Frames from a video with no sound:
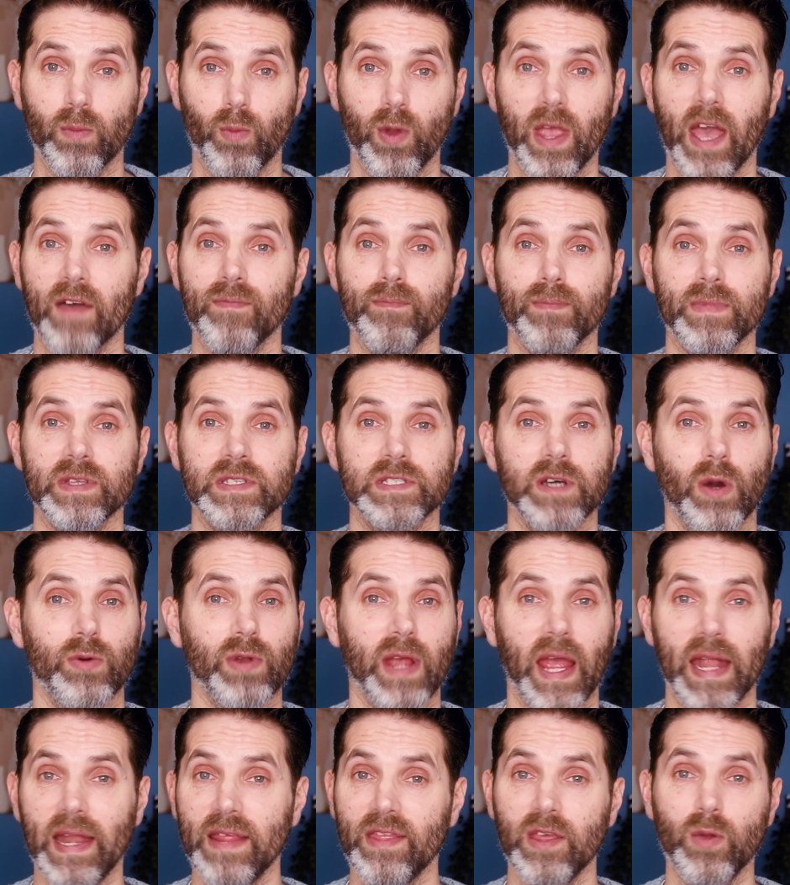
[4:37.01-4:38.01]
We haven't been told
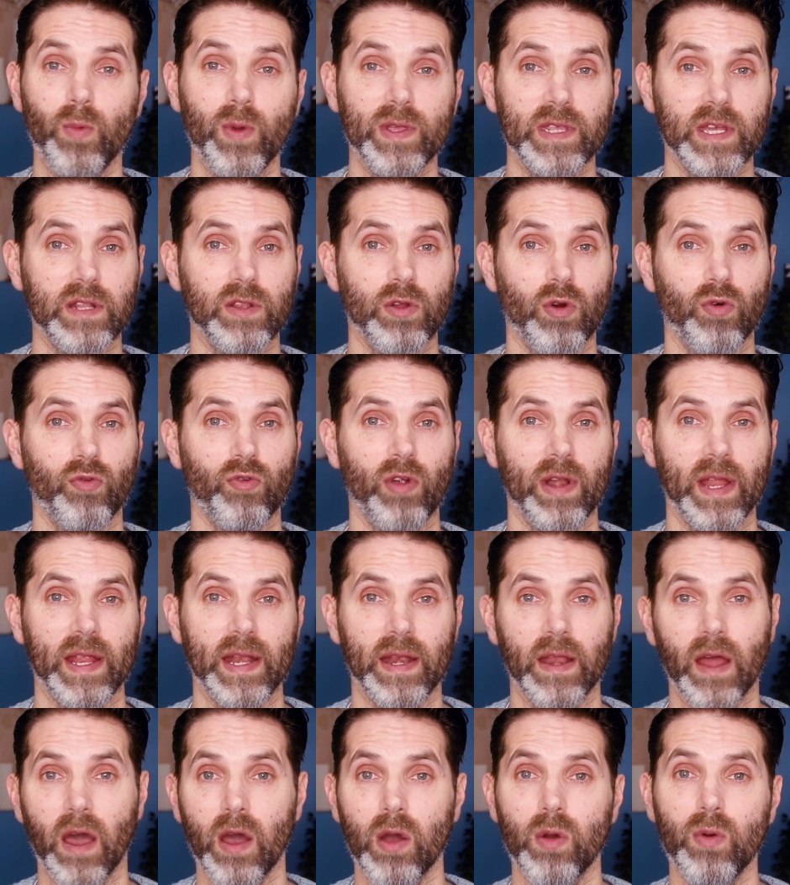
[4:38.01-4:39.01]
anything we didn't already
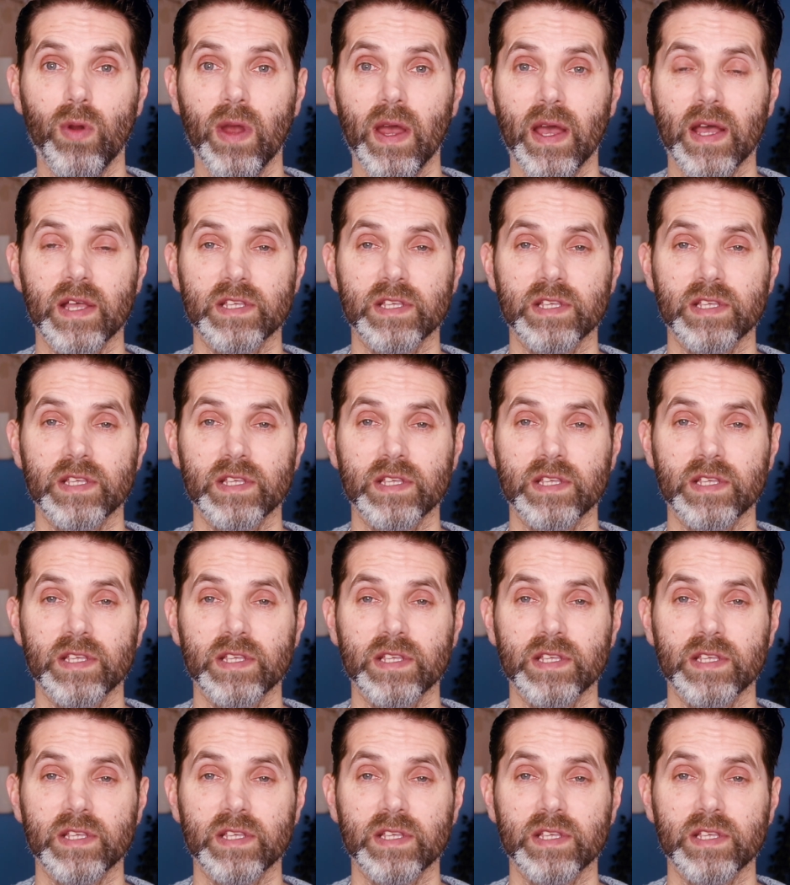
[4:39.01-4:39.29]
know,